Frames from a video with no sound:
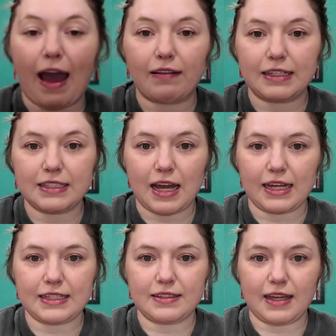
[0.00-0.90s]

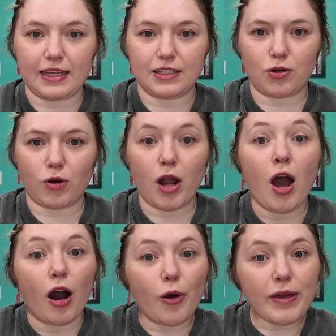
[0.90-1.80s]
Valentine's Day decor.
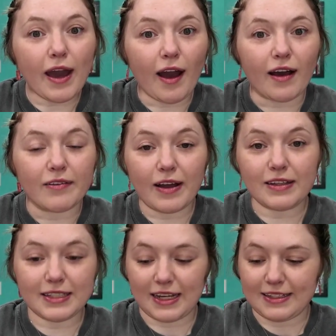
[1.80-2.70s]
Oh yeah,
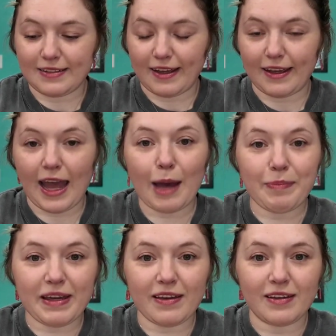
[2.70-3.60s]
Valentine's Day.
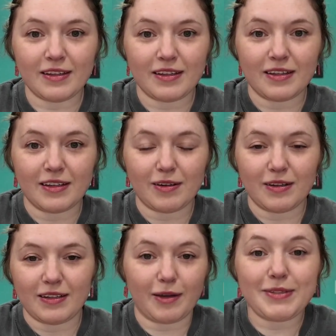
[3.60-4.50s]

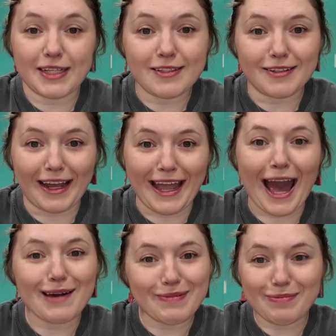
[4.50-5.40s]
It was yesterday.
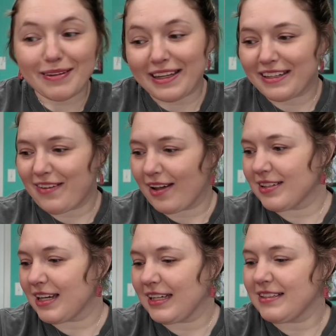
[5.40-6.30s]
Happy belated
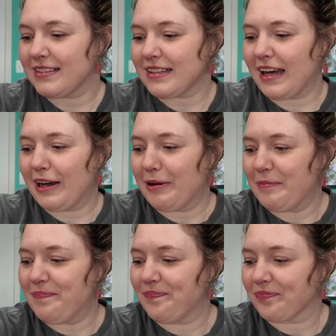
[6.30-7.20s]
Valentine's.
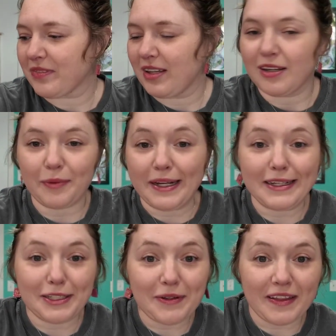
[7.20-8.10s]
We
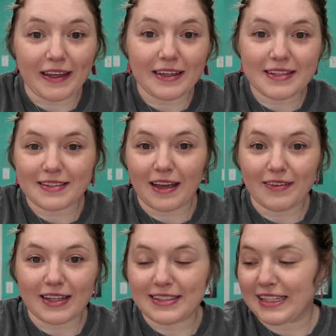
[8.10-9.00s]
didn't do anything because
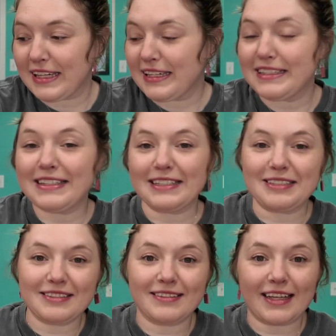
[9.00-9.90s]
I've got sick kids
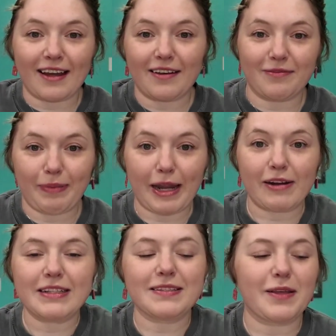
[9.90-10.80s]
and sick
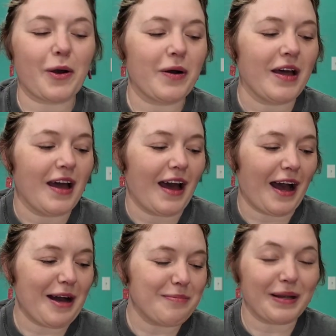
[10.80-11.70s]
parents. So,
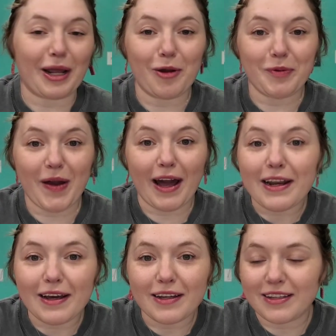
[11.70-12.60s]
but I hope you
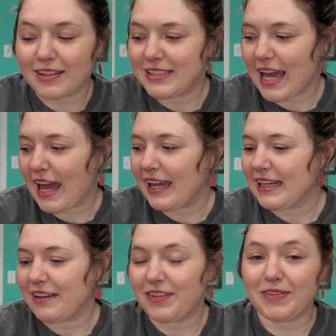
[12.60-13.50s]
had a good day.
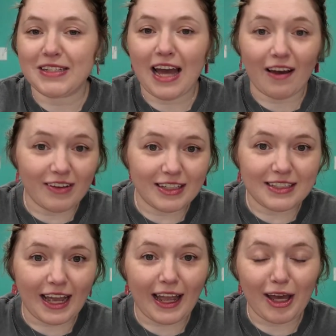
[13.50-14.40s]
And if you didn't have a good
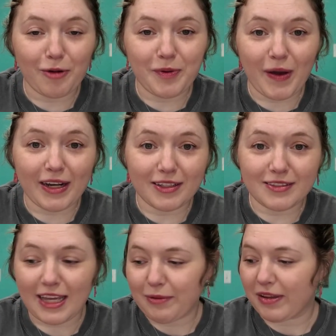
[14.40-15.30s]
day, I hope you had a
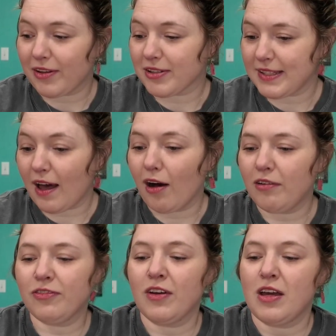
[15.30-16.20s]
good day with
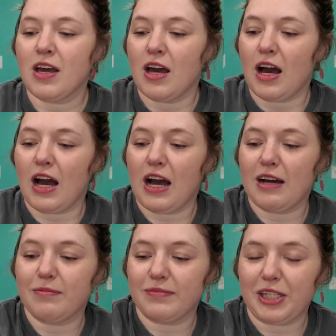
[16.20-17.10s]
yourself.
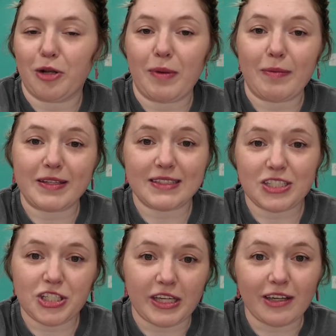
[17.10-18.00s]
You know, maybe
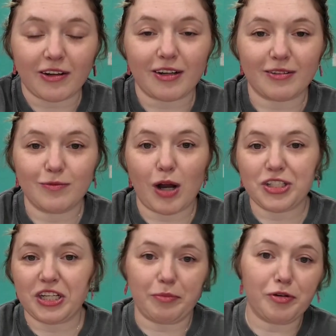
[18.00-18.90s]
stitching or
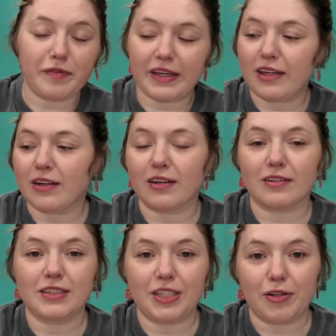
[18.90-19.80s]
watching a movie
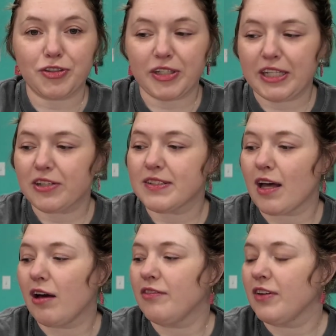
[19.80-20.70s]
or, you know, treating
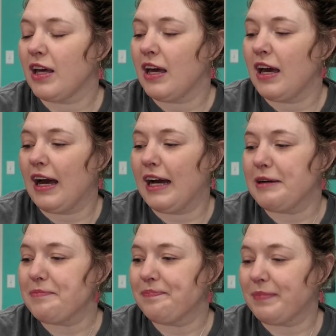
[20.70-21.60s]
yourself.
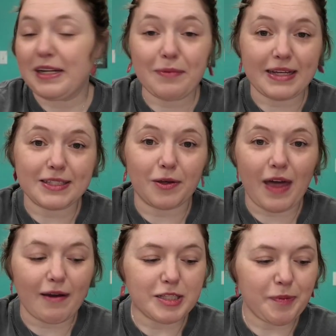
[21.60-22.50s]
But anyway, so
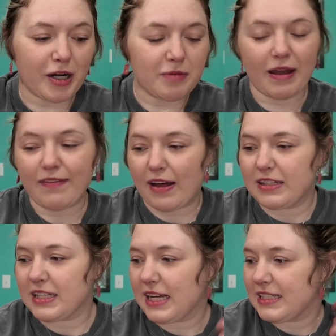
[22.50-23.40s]
that was part of my
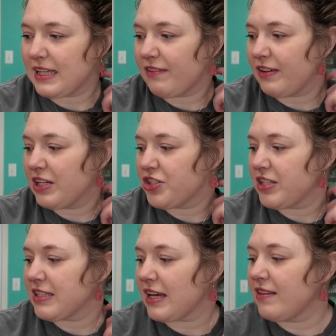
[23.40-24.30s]
Valentine's Day
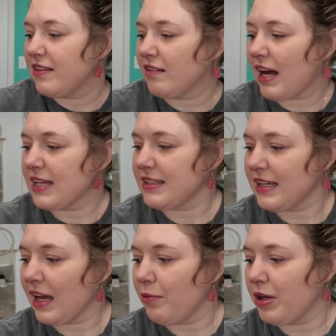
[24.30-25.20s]
finishes. And then the last
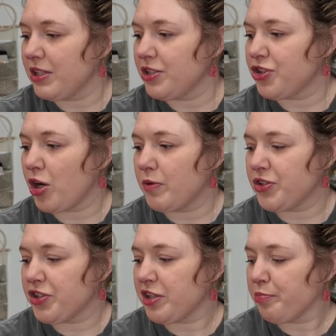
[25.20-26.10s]
thing I wanted to show
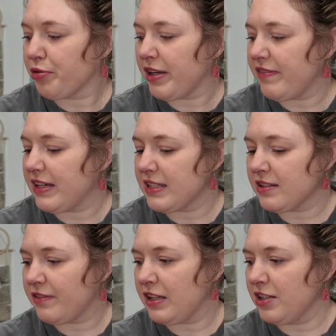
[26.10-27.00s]
was just a
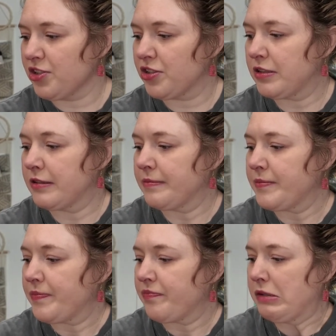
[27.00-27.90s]
previous finish.
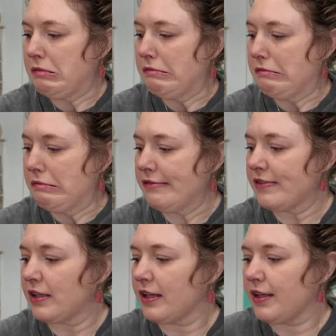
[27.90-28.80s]
If
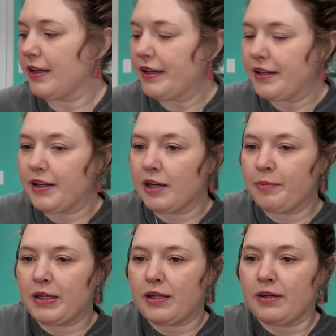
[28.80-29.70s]
I can get it
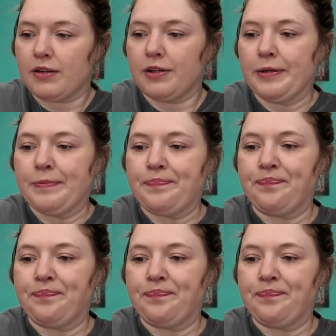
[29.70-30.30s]
up here.